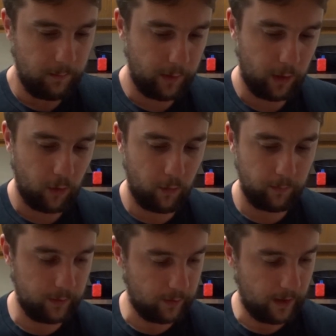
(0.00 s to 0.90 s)
But
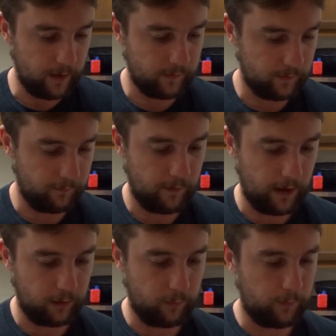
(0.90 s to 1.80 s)
wholemeal has some
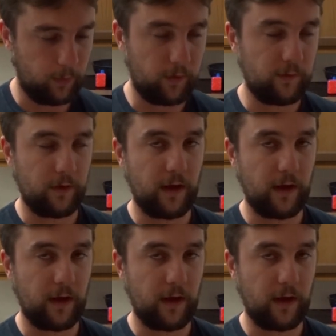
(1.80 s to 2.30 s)
valuable parts to it.